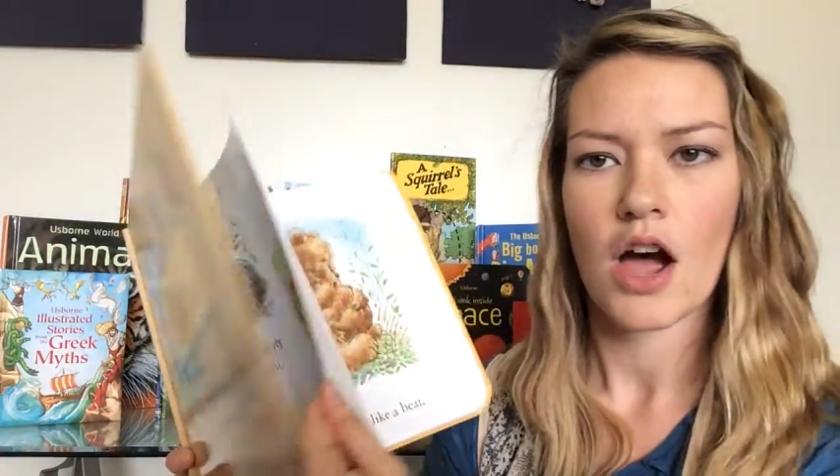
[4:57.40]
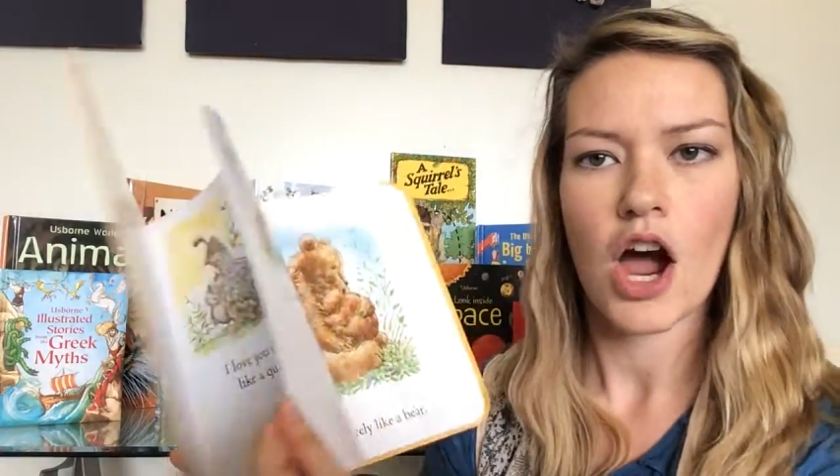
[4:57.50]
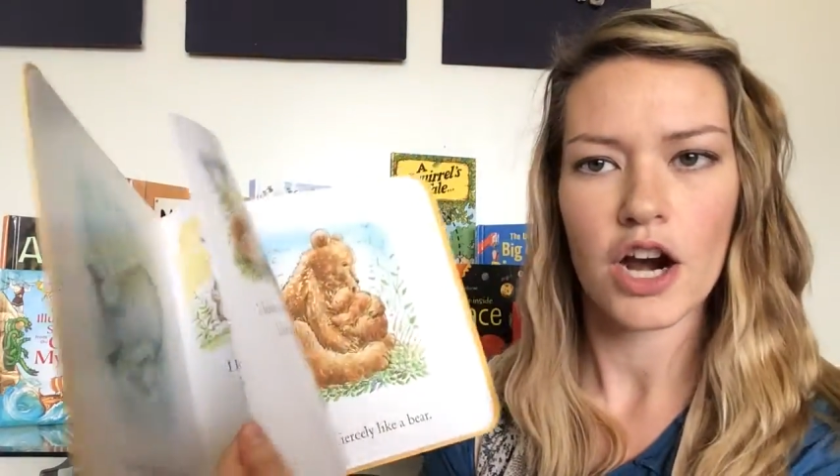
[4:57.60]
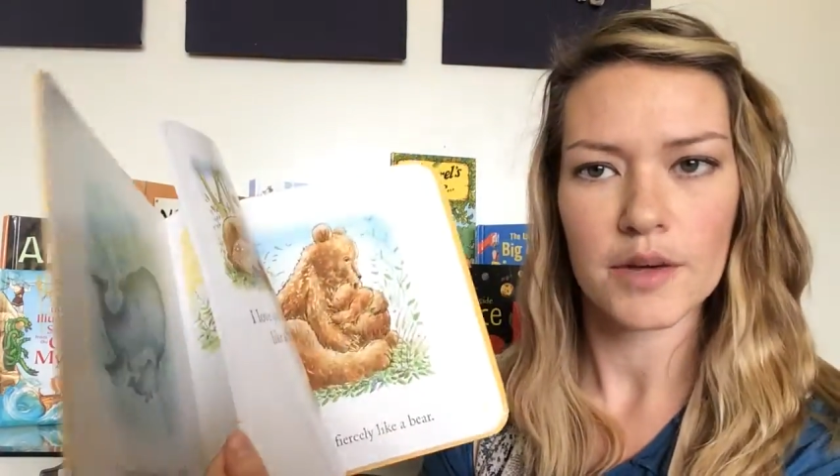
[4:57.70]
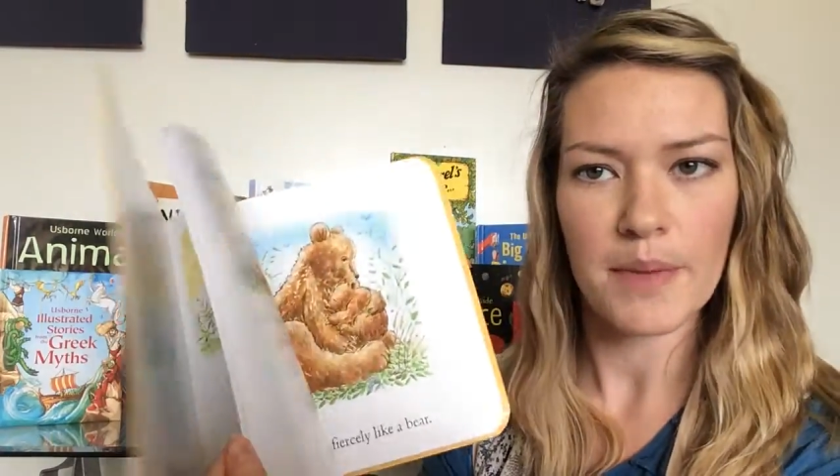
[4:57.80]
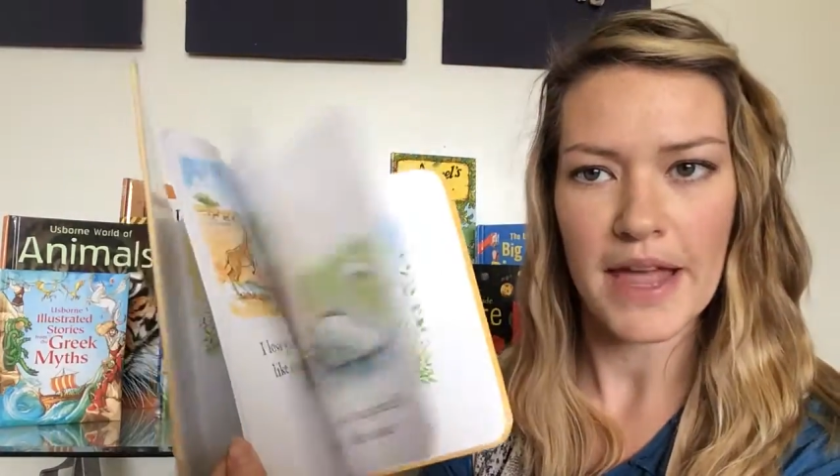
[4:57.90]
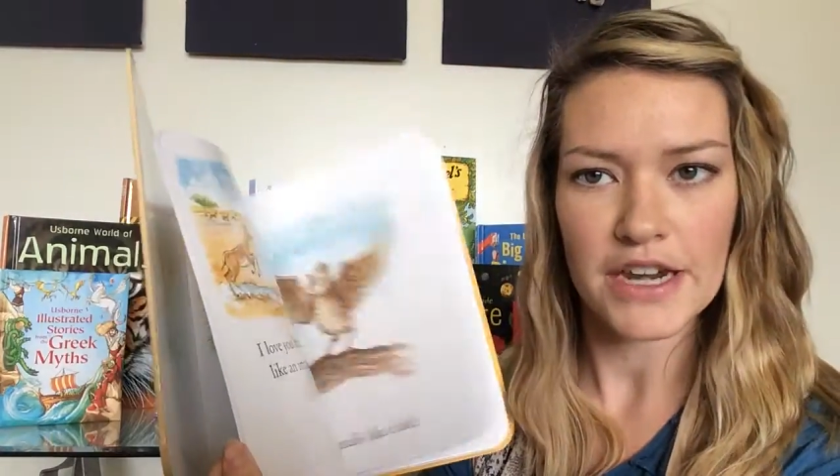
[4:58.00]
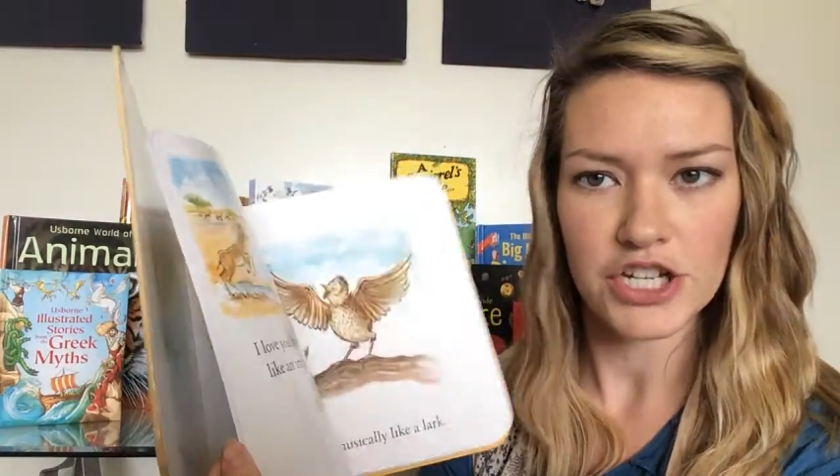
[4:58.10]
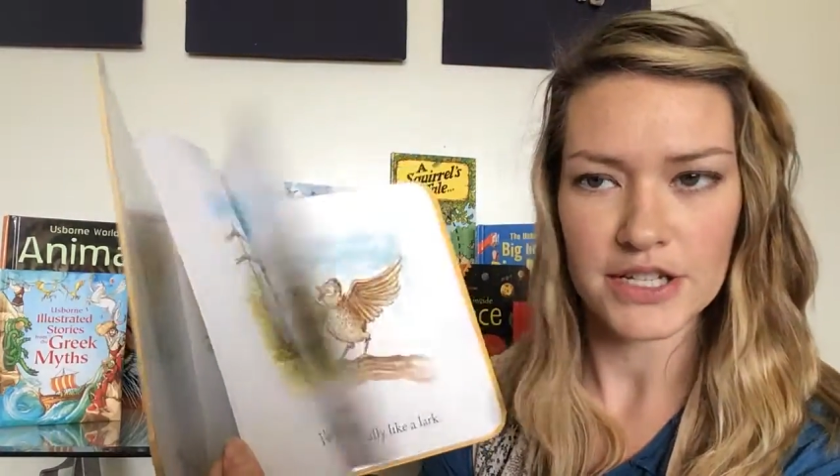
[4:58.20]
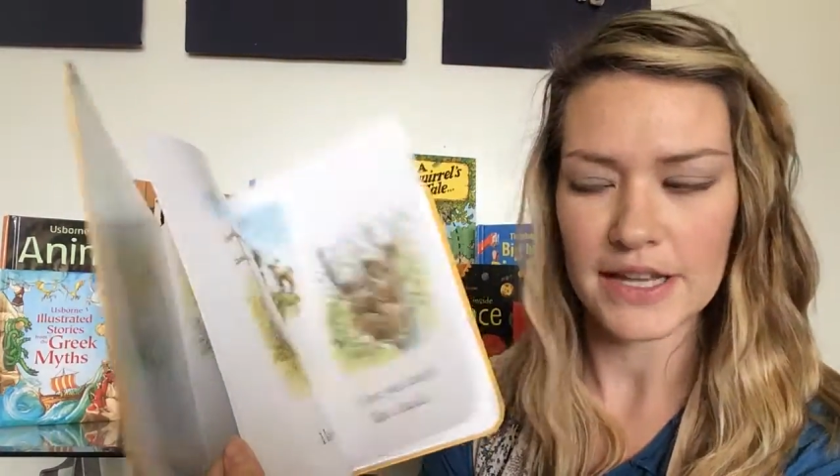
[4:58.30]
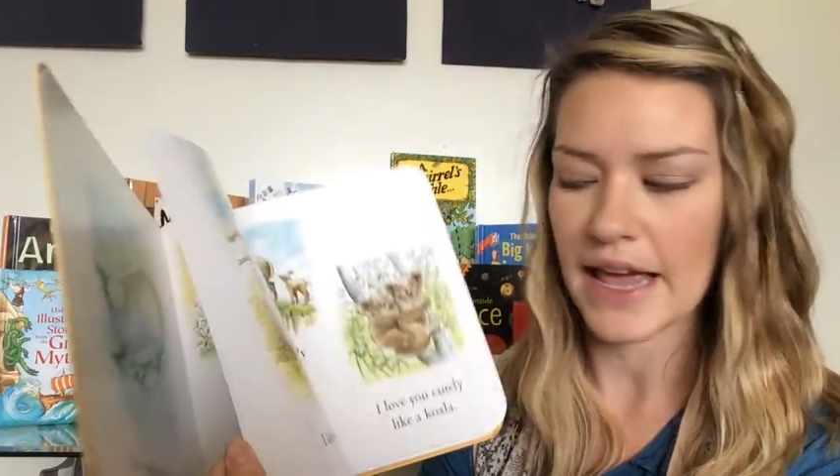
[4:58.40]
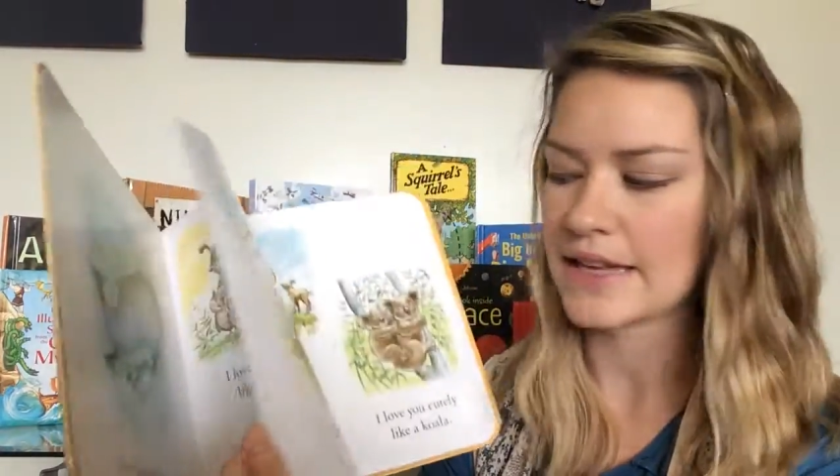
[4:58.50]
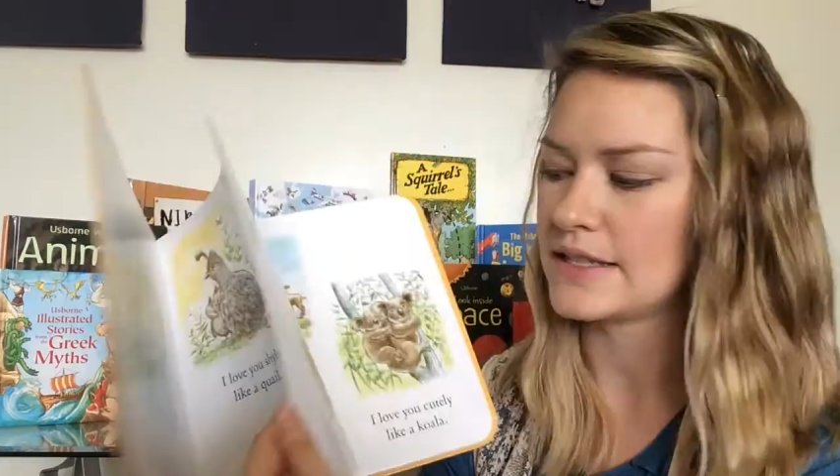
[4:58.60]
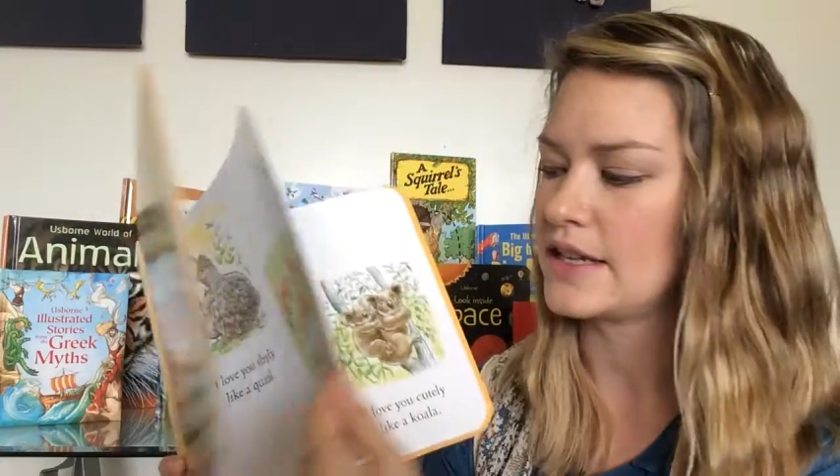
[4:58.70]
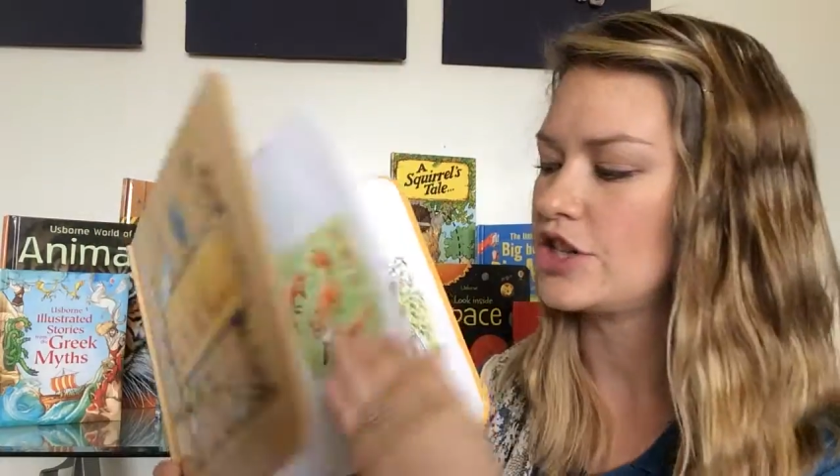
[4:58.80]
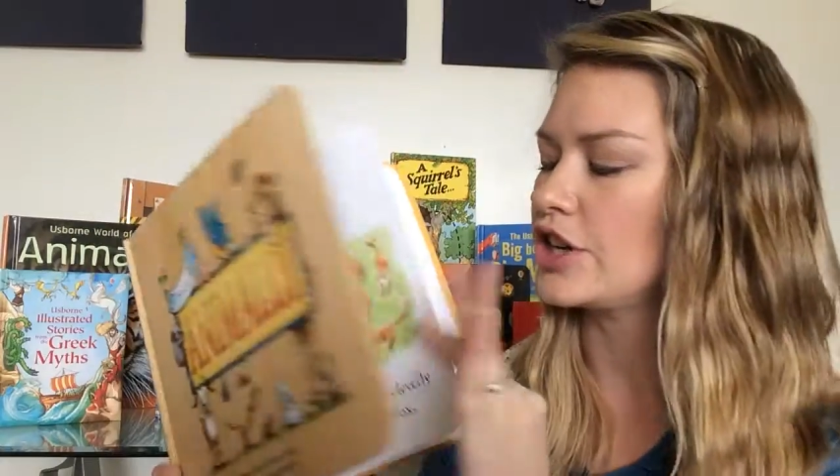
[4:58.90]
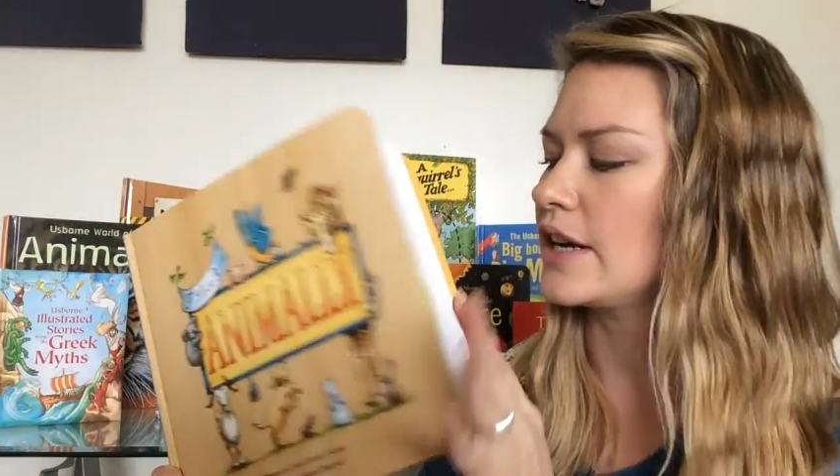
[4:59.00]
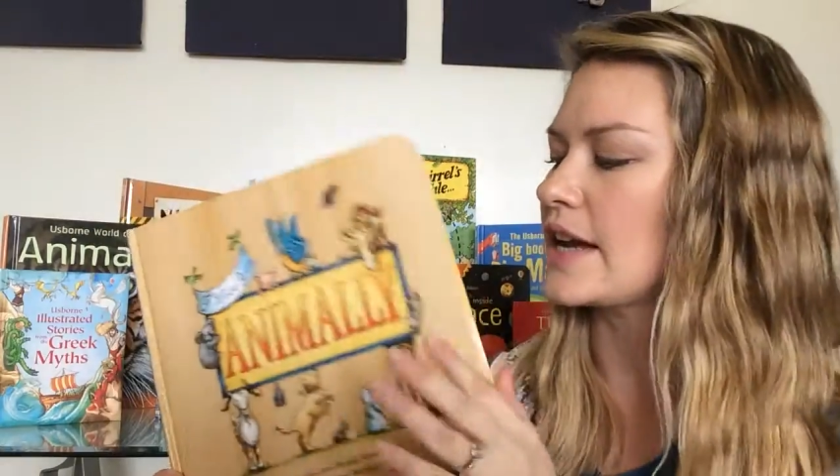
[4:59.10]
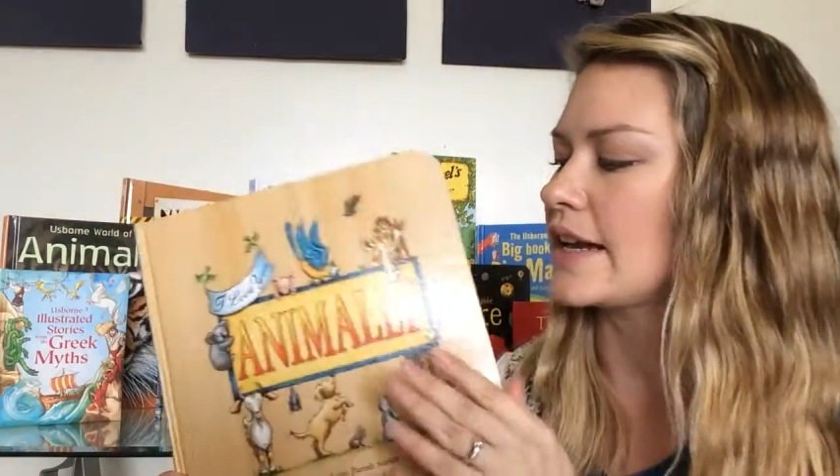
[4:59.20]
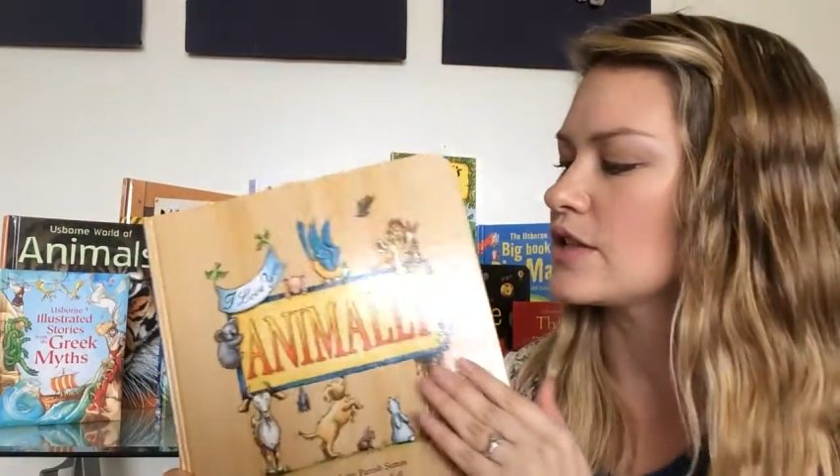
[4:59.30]
hard pages as the Dirty
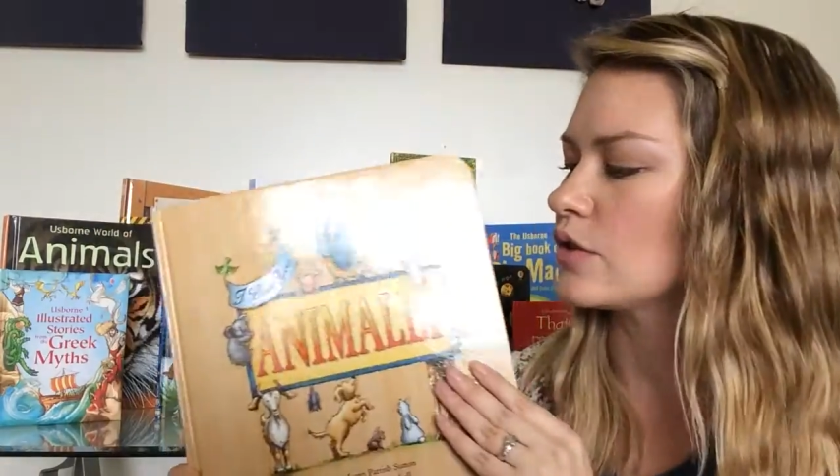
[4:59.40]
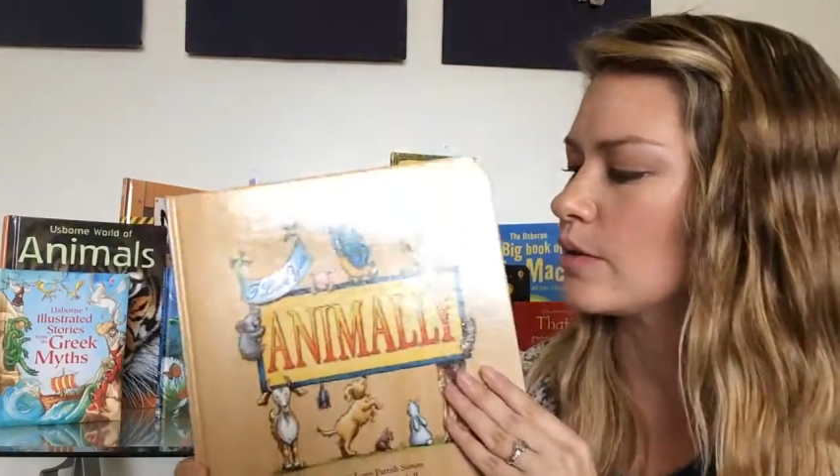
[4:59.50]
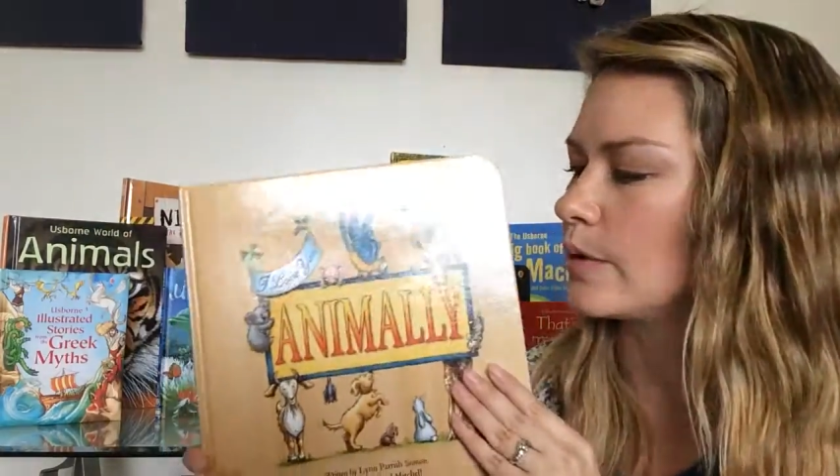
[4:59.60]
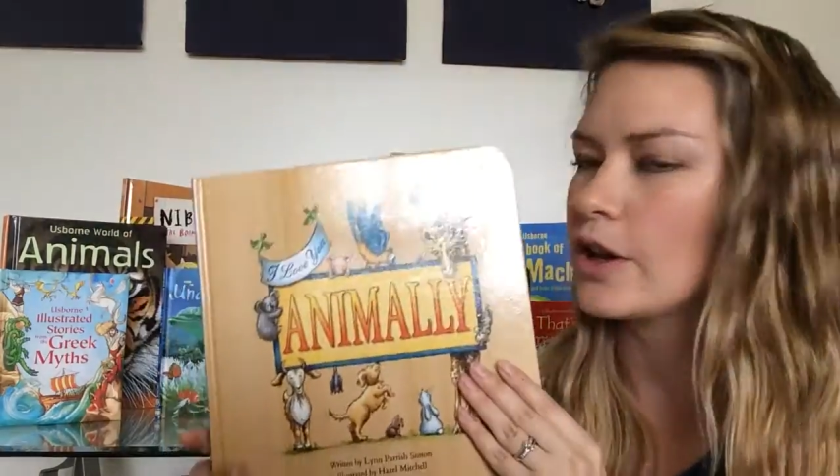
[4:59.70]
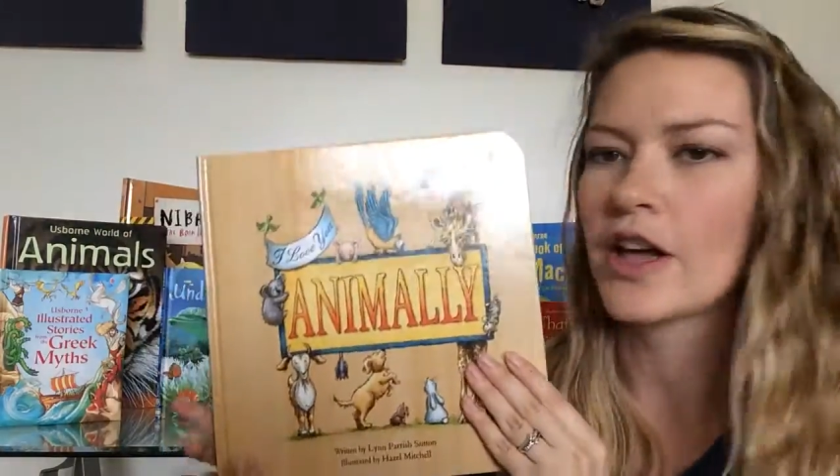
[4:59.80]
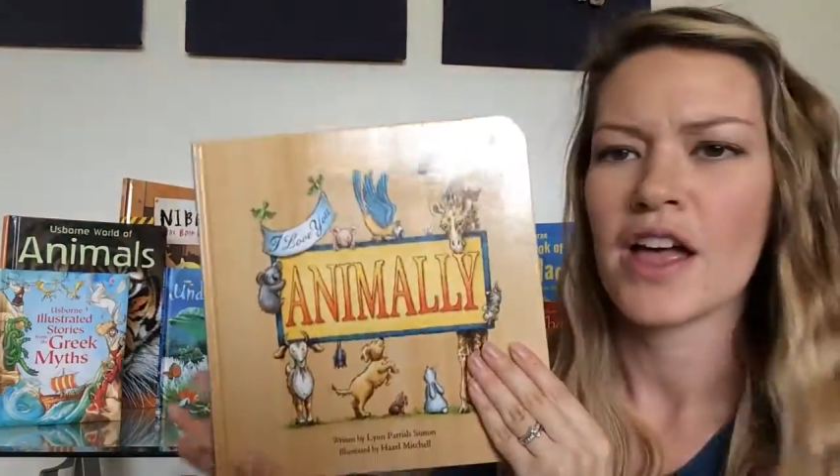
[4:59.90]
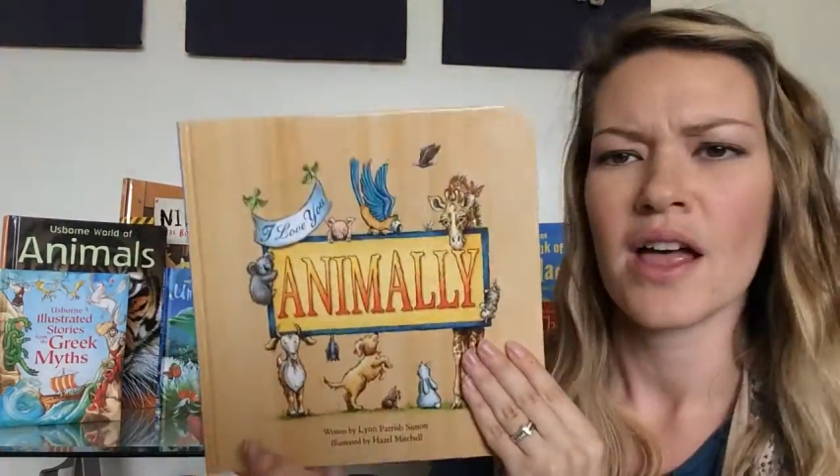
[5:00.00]
Dinosaur book,